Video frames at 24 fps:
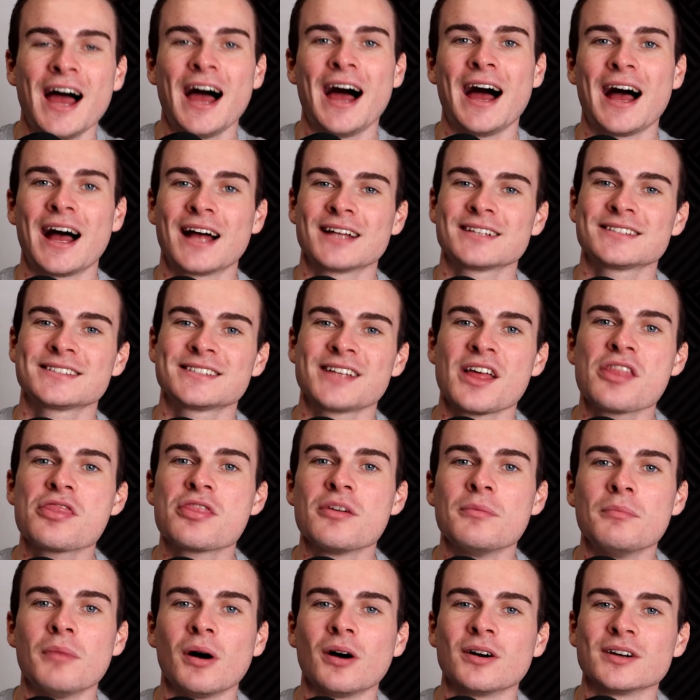at The
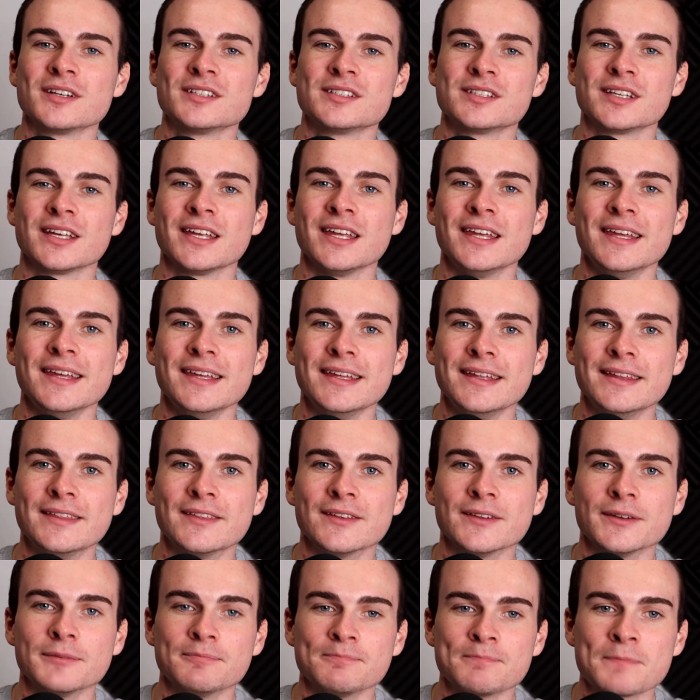Marketing
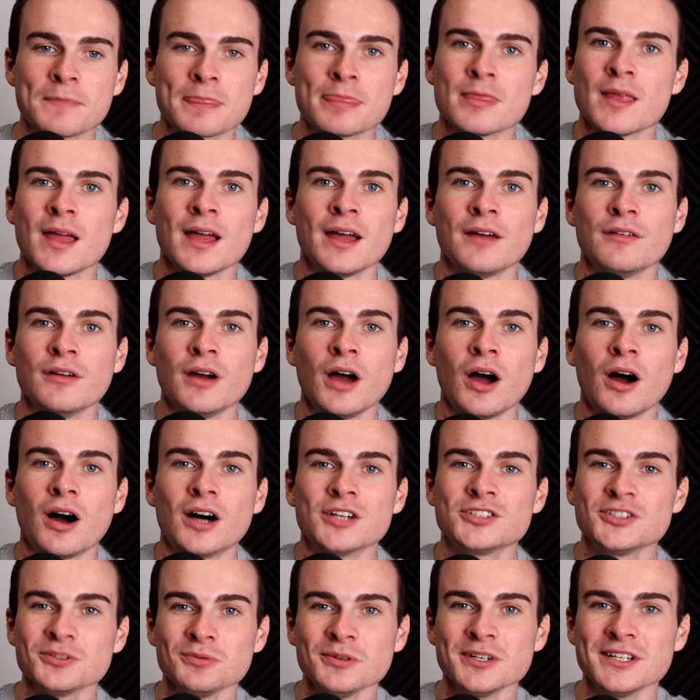Ethan. I
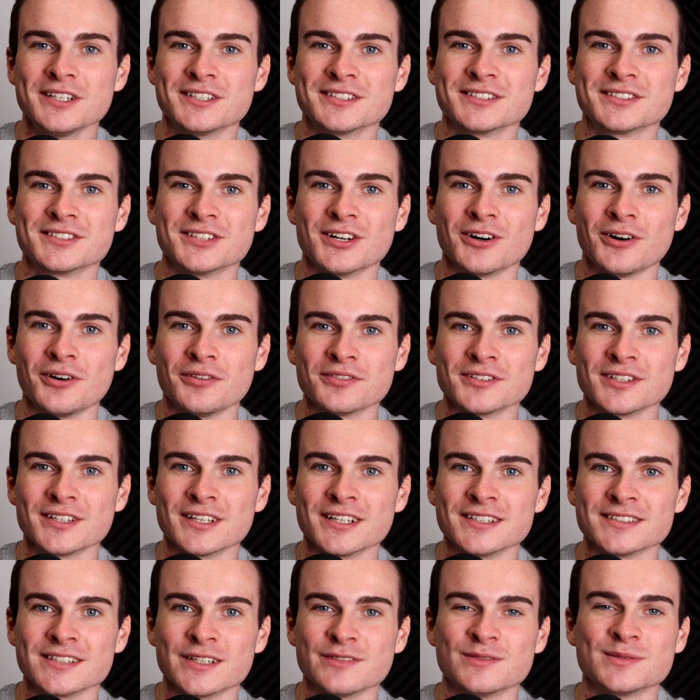just wanted to start off
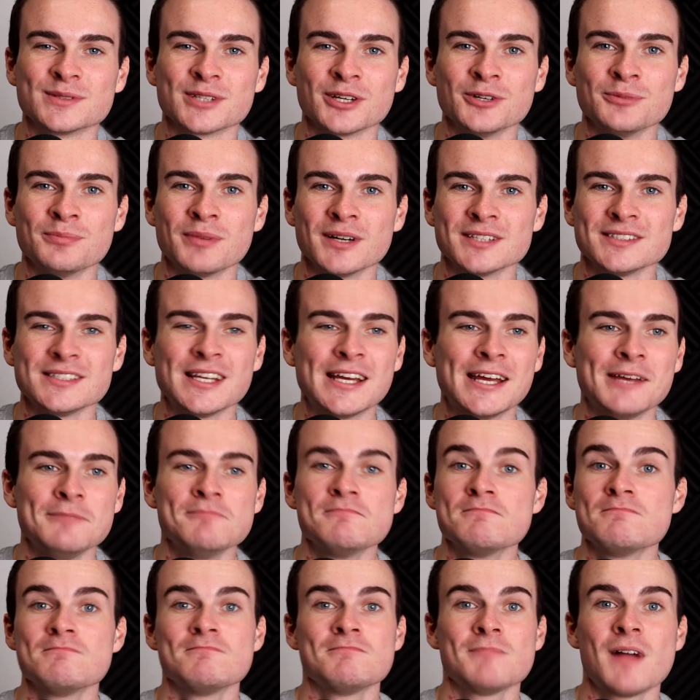today's episode by saying
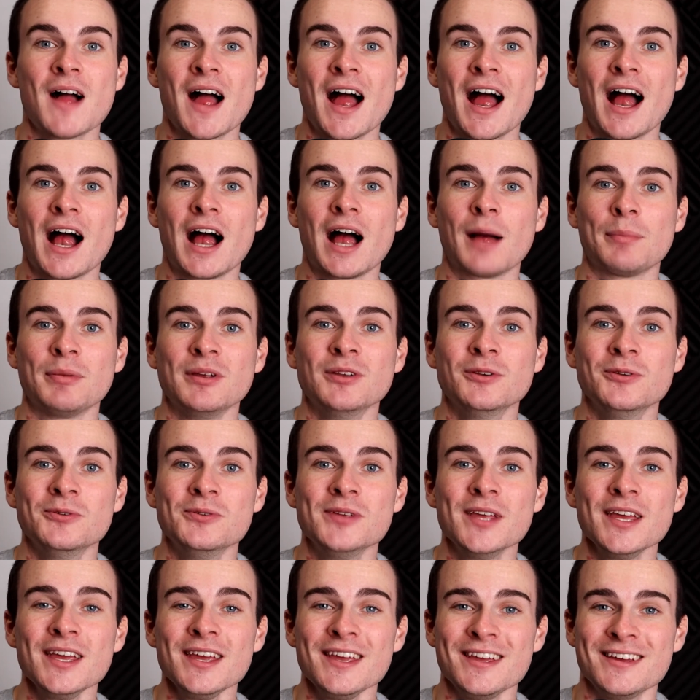Happy New
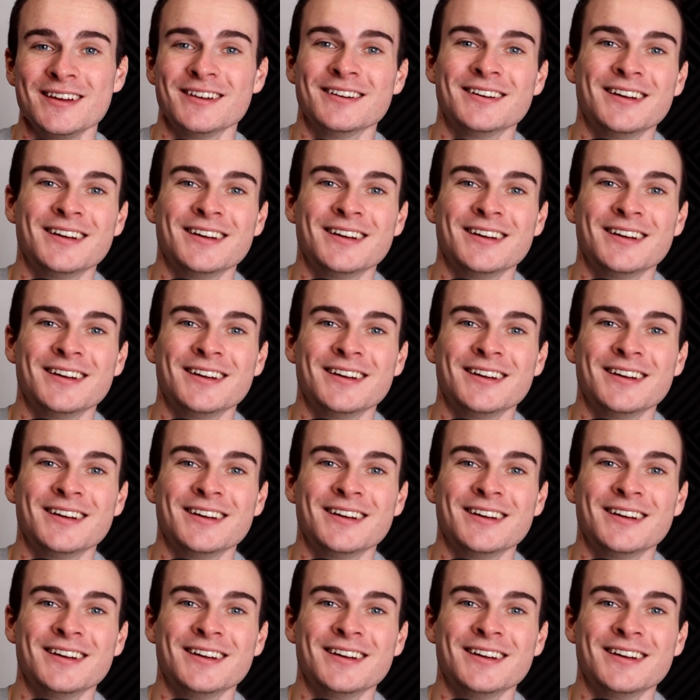Year.